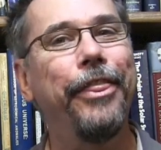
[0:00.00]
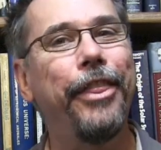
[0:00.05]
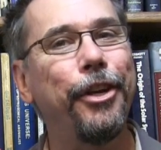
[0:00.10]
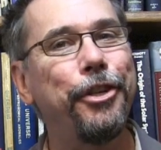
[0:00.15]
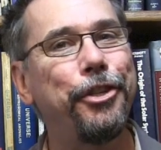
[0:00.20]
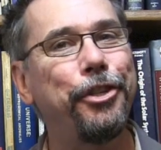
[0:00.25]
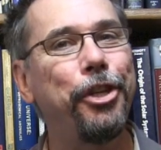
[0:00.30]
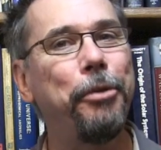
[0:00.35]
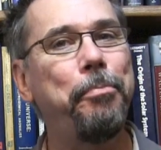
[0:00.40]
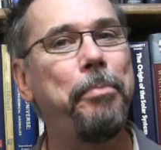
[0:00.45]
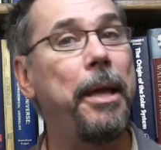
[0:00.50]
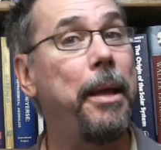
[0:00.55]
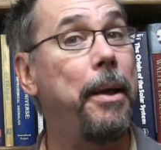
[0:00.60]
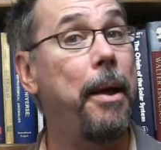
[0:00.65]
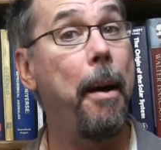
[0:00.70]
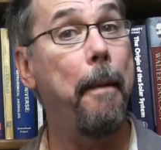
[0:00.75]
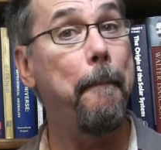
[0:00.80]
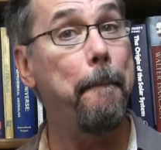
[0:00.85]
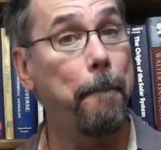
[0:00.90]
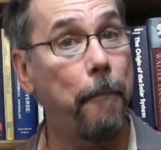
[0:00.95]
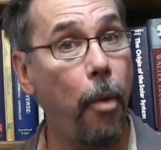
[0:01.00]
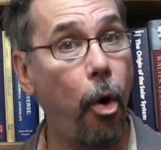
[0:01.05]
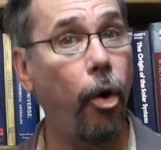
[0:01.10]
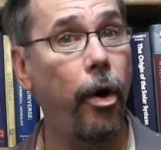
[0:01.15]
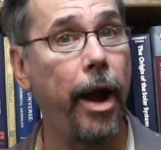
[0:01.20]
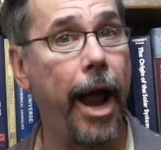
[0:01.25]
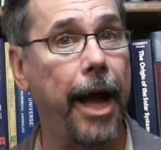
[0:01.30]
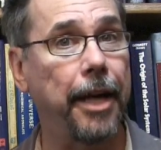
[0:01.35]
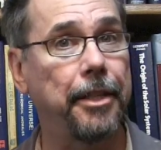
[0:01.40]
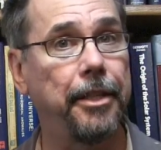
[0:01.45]
there should be
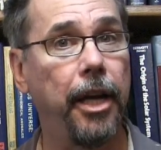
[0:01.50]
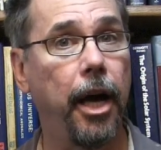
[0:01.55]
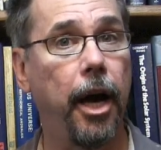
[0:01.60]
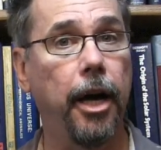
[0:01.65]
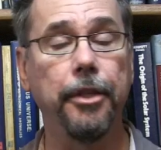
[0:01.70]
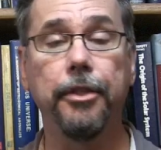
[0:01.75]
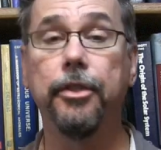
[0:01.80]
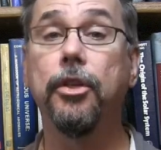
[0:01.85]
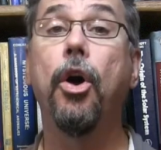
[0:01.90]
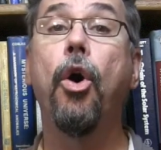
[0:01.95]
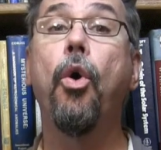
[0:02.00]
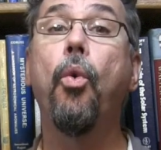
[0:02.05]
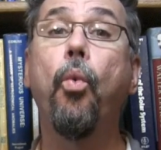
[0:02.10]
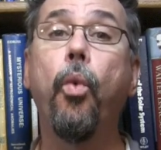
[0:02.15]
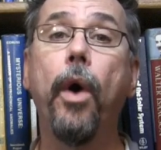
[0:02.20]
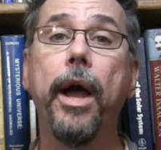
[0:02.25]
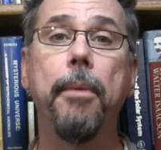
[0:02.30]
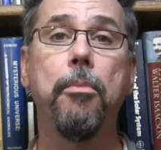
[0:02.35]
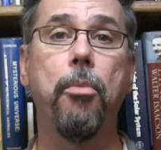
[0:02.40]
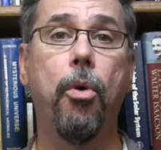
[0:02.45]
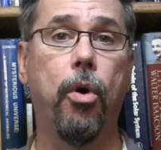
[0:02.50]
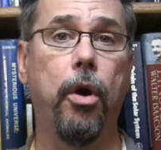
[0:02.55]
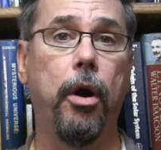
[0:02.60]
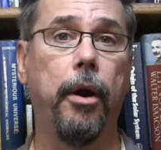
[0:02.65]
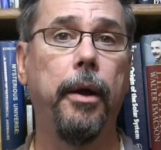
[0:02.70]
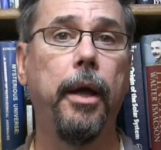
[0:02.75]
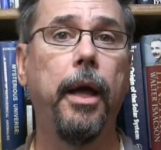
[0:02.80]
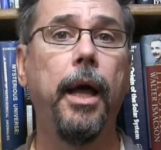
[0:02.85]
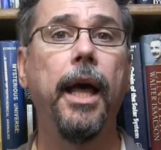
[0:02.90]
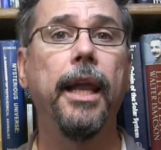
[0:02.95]
more axions, way
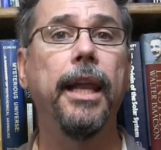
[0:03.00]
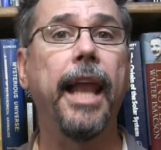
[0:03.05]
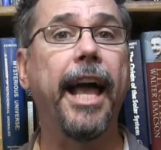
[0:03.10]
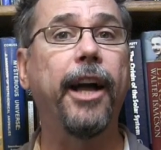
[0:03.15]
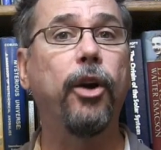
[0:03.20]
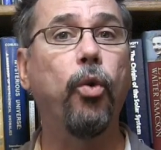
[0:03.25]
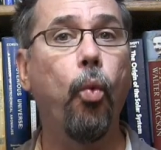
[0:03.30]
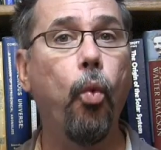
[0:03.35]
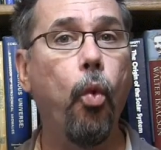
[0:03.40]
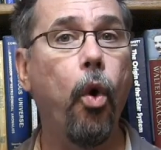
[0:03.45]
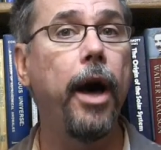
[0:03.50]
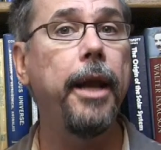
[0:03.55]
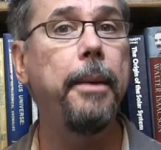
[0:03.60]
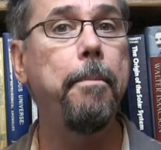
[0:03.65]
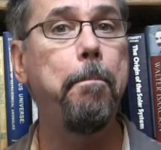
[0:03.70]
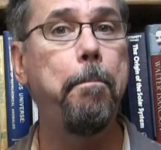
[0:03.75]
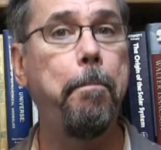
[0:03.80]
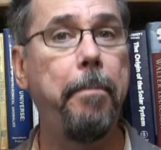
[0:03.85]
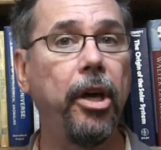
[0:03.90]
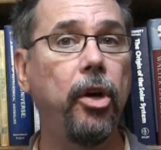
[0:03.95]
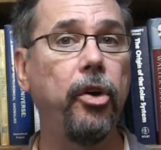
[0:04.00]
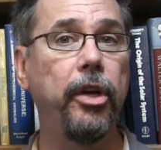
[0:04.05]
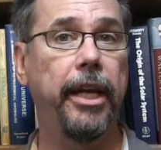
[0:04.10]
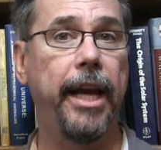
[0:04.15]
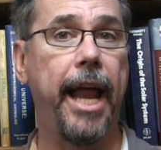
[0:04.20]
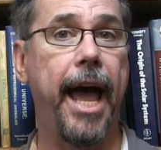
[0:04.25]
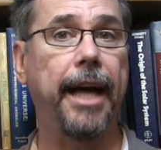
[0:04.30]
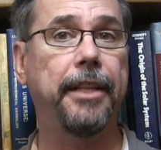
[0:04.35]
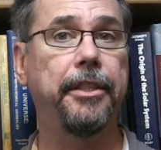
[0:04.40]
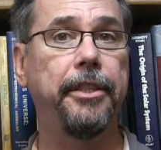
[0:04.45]
more. Like 1
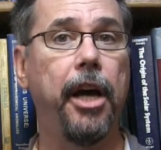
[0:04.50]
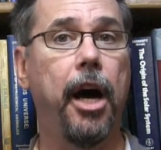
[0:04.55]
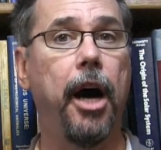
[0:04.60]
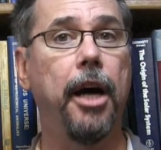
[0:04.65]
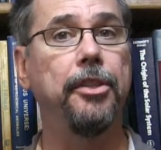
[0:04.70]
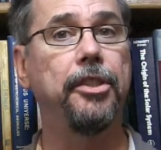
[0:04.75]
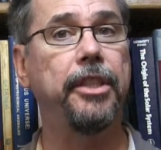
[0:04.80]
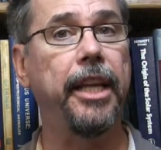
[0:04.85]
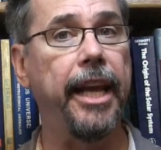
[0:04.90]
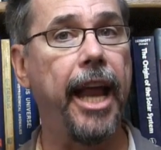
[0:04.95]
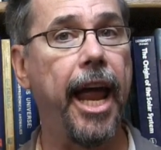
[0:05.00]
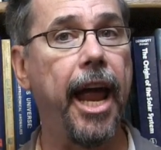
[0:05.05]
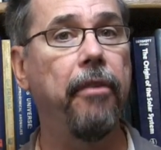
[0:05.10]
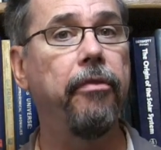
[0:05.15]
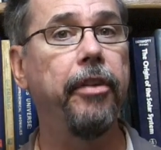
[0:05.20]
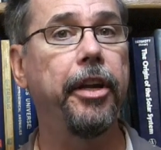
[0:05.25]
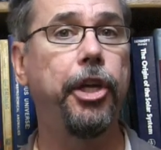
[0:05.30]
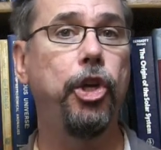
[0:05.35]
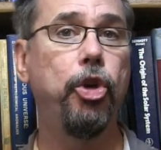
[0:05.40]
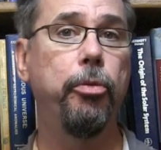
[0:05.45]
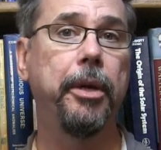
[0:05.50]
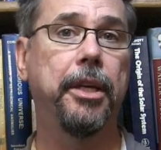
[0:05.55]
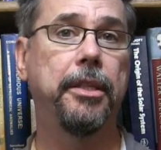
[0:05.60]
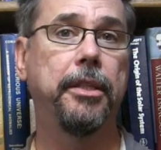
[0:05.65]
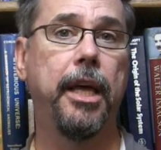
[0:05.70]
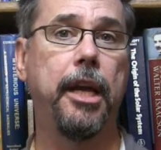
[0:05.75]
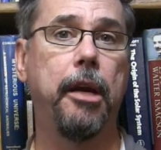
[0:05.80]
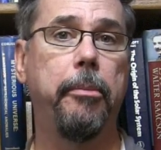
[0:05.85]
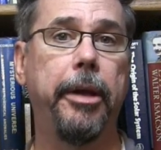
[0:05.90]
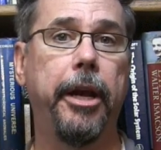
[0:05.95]
billion axions in every cubic
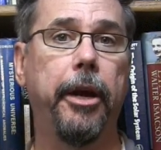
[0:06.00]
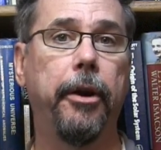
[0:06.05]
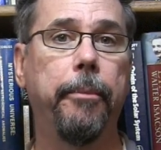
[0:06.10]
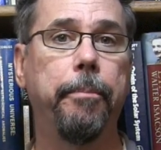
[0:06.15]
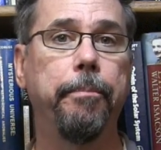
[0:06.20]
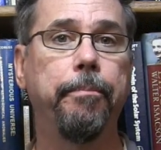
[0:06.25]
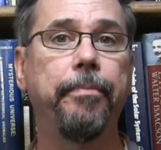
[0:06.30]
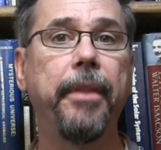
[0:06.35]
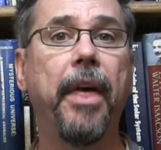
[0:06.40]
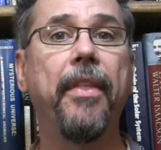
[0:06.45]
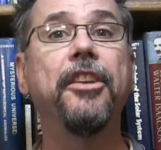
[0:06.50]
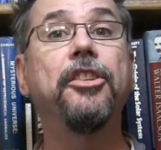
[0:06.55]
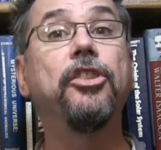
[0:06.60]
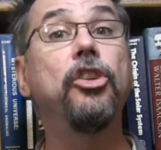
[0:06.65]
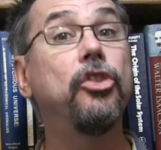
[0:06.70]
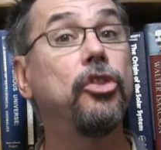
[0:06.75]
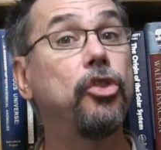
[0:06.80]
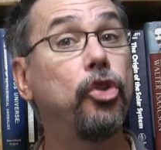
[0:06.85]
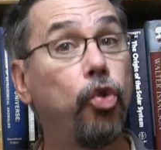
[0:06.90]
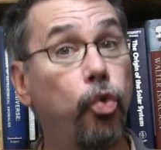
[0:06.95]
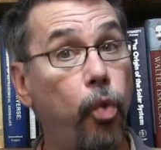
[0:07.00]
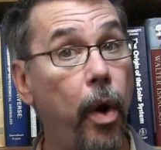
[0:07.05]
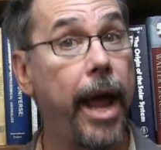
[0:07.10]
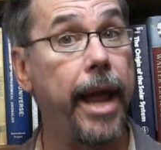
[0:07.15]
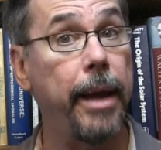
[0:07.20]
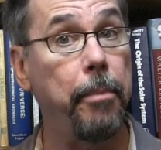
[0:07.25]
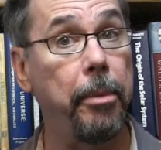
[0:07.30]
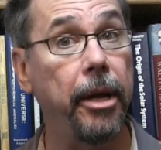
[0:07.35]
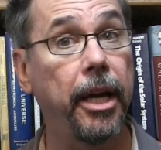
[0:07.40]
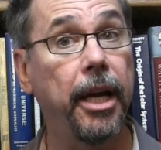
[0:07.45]
centimeter. Now, this is
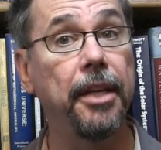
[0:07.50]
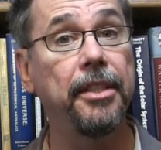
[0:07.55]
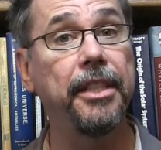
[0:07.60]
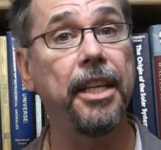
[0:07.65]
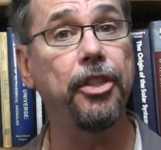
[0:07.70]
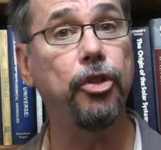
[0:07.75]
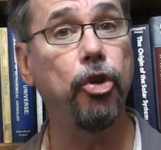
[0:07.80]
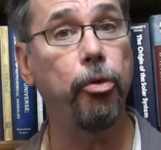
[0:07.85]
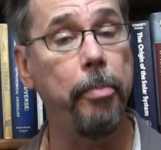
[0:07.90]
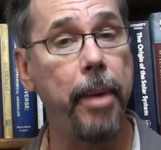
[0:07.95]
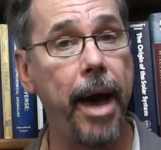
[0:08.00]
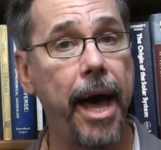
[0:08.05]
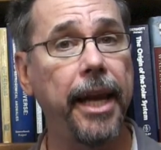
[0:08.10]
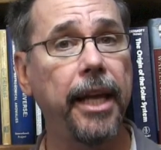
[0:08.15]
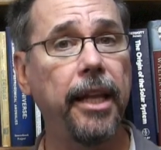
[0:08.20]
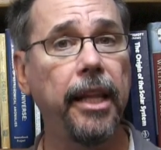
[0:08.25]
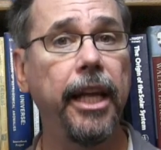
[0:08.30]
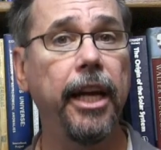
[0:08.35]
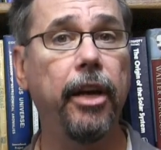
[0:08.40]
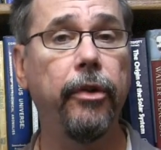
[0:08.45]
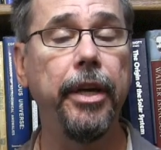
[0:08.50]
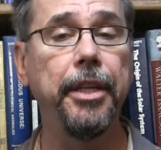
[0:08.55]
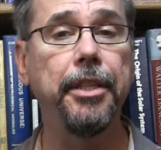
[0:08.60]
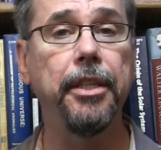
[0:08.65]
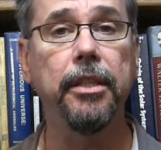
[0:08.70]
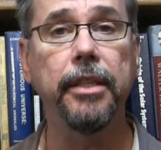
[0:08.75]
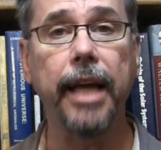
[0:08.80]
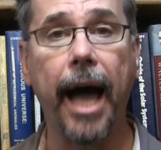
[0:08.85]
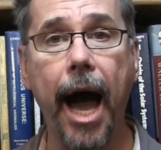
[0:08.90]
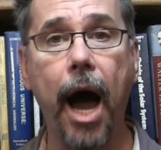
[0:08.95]
great because it dramatically
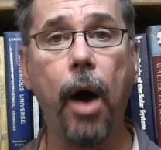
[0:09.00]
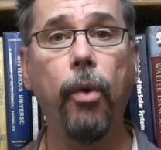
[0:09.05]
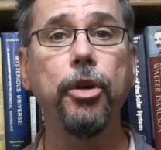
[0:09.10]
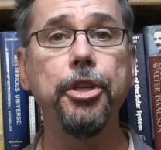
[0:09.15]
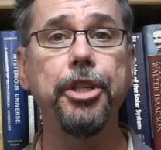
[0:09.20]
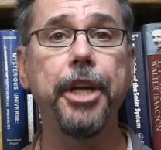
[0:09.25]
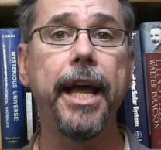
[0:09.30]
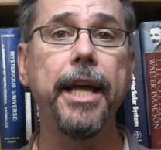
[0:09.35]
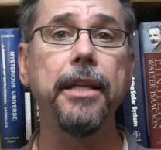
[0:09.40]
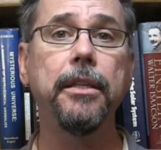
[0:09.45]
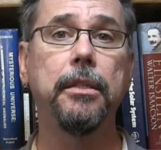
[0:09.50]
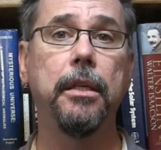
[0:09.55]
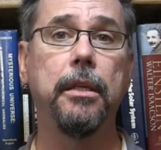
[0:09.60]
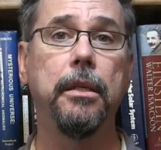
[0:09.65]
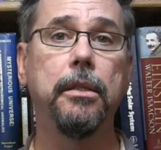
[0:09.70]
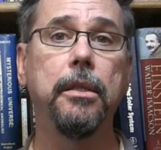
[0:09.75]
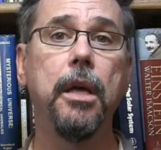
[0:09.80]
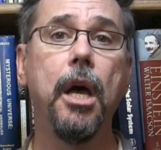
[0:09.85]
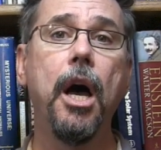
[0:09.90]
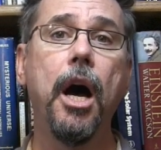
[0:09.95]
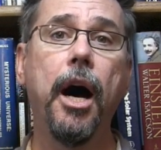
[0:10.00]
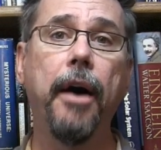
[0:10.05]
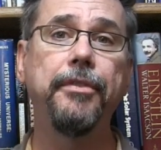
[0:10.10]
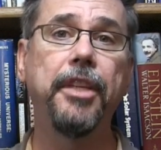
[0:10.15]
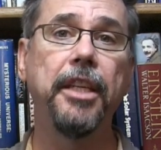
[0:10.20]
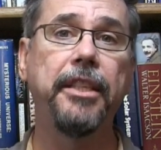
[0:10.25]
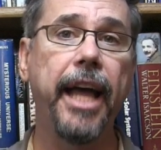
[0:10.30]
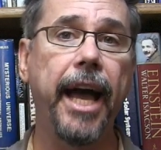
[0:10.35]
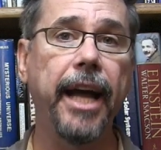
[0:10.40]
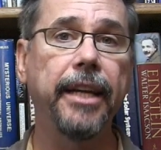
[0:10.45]
increases our chances
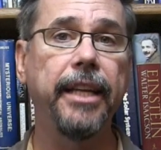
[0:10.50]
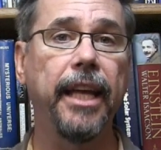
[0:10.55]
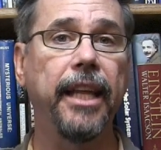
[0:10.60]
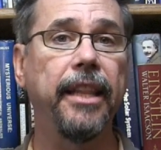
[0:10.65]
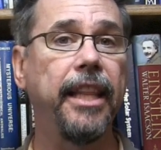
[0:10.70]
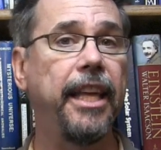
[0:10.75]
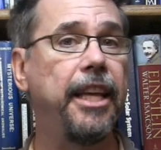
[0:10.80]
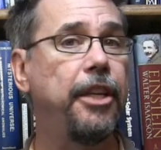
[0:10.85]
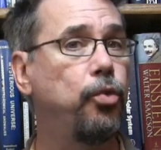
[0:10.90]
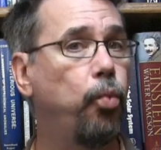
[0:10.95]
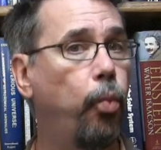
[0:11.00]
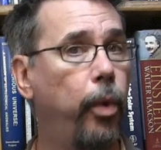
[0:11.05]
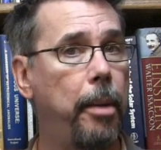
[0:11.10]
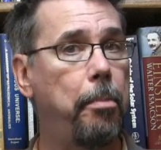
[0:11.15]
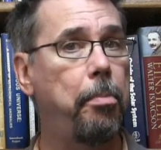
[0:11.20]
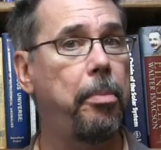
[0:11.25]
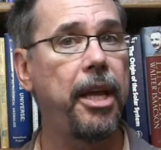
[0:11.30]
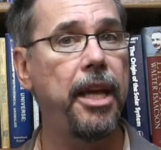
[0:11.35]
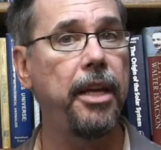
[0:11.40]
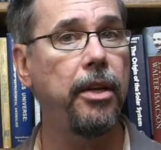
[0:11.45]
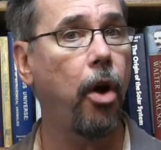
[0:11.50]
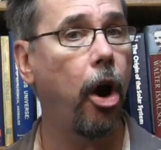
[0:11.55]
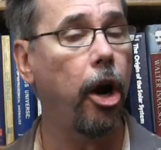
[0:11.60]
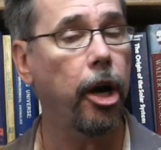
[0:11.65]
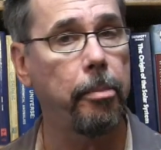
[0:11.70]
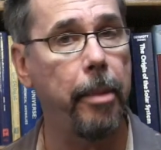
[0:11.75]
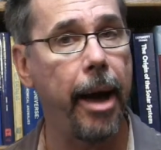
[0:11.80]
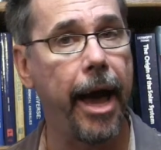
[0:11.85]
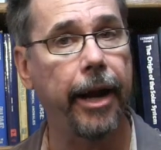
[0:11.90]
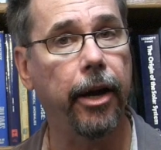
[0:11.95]
of detecting these wimpy
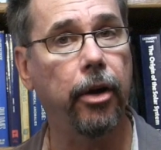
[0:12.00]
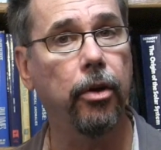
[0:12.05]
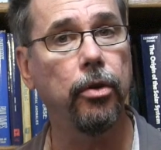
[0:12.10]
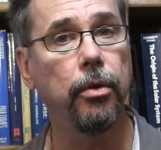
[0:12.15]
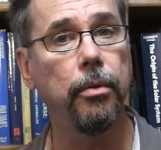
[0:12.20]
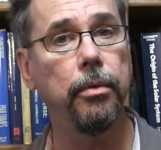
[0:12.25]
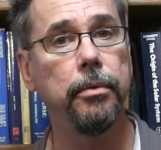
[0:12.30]
dark matter